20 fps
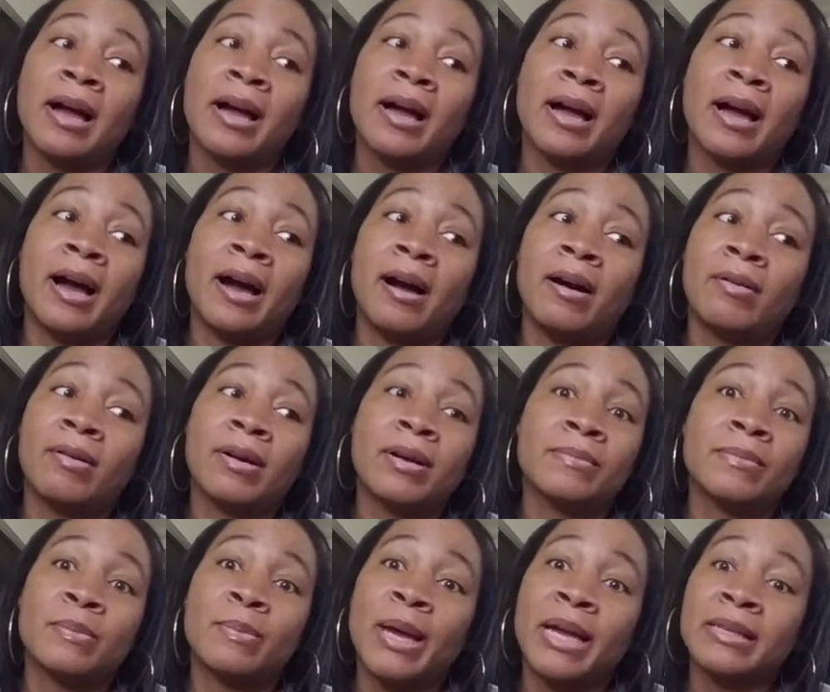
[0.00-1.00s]
Kyle
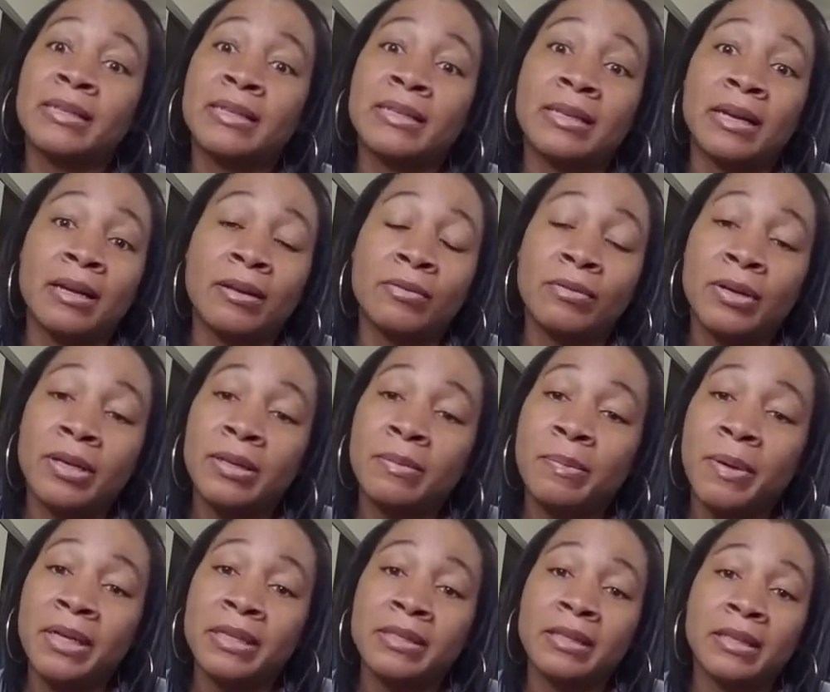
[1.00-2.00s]
comes back to Donald and he
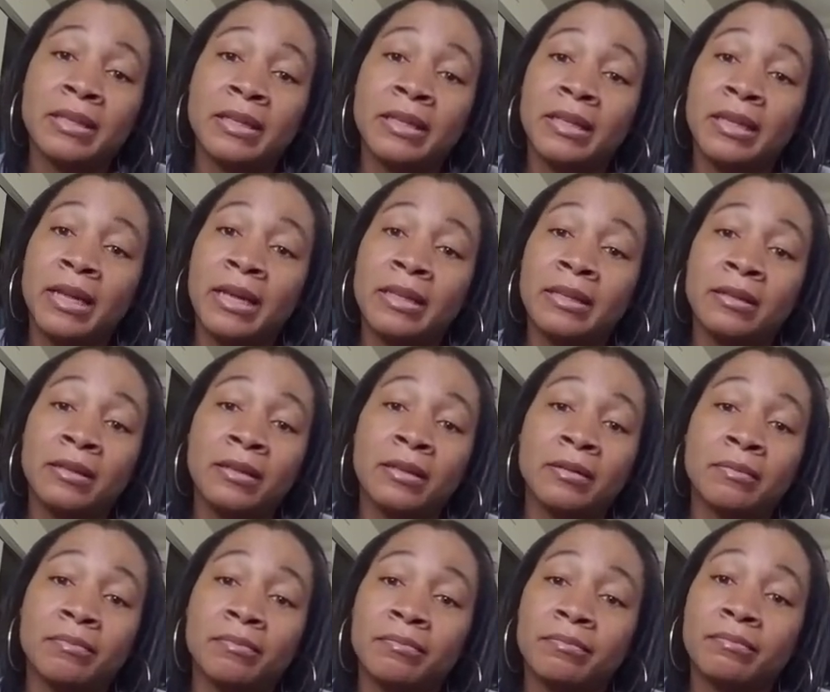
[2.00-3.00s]
basically like,
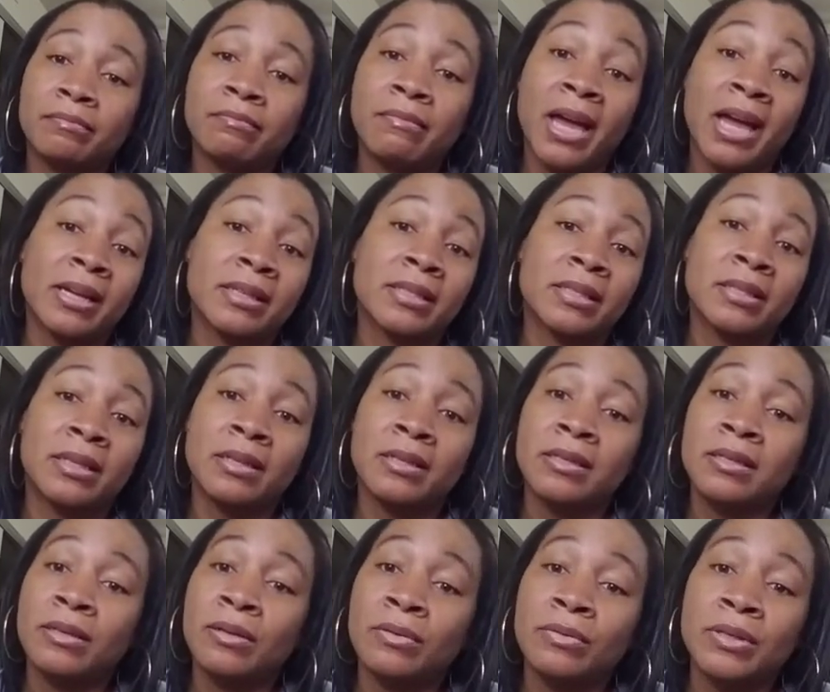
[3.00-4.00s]
look, Max
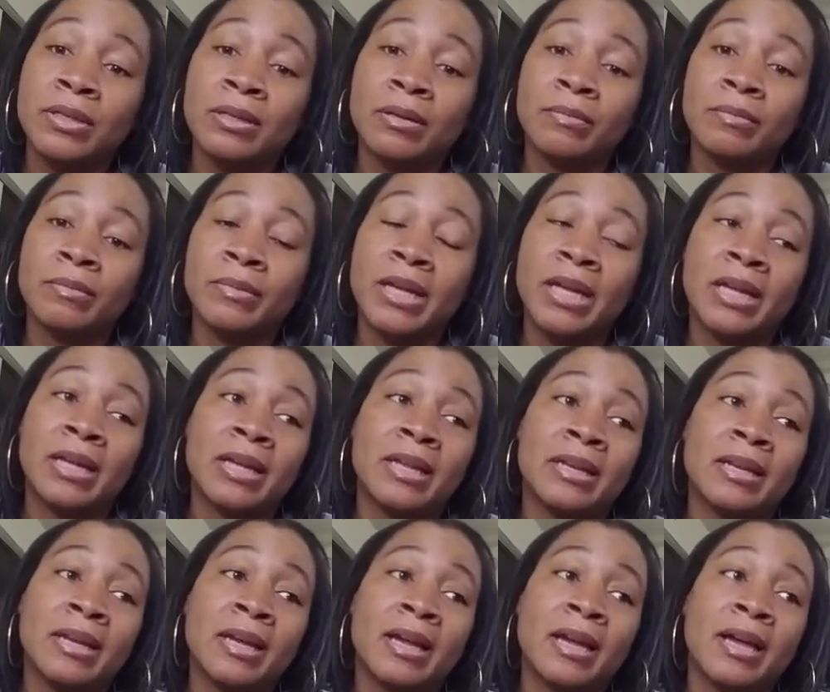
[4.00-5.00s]
does know something.
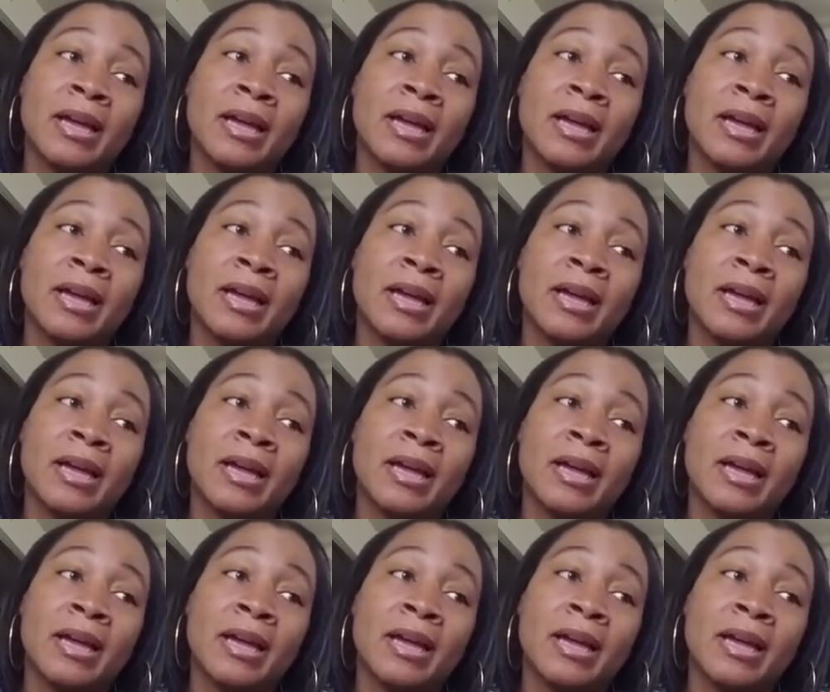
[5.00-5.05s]
And